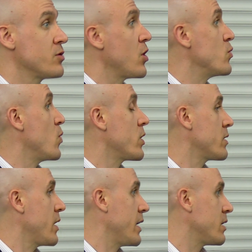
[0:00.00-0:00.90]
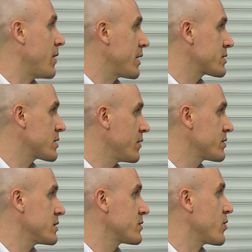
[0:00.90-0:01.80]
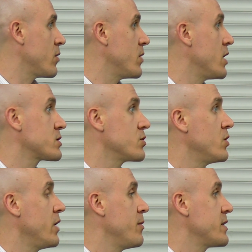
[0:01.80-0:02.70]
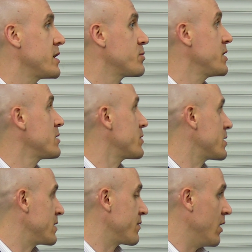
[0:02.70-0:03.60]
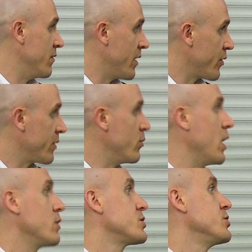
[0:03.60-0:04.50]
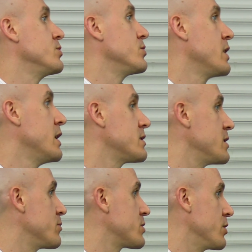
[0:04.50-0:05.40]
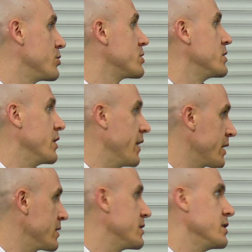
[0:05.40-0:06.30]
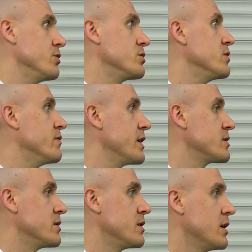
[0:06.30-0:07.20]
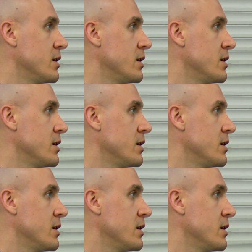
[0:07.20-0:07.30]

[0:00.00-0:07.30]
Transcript: don't want any managed services from us or MSSPs because they've got a very well-tuned SIEM solution that they continue to invest in.